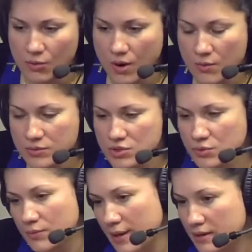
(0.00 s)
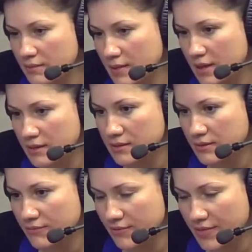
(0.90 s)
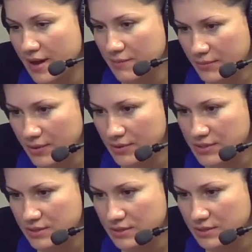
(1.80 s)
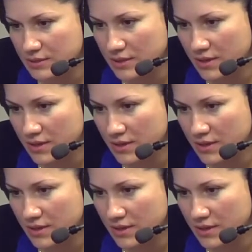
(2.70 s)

What would you recommend for that person?